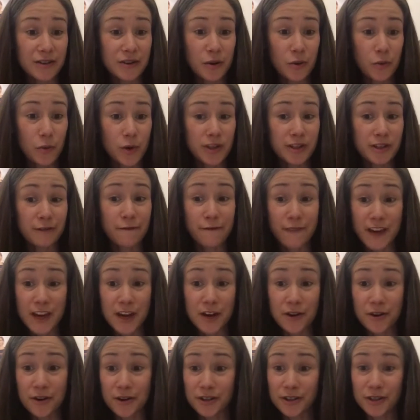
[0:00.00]
was a
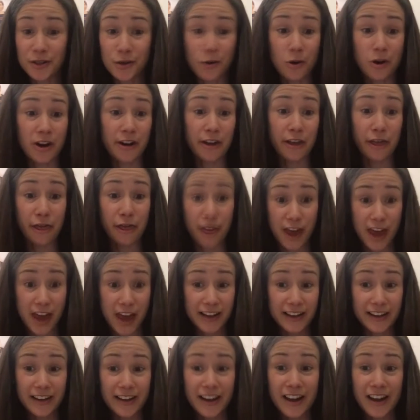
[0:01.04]
field or a
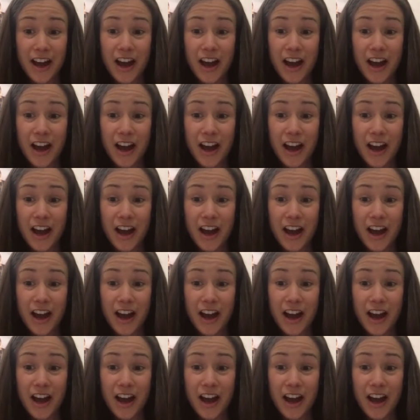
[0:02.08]
thing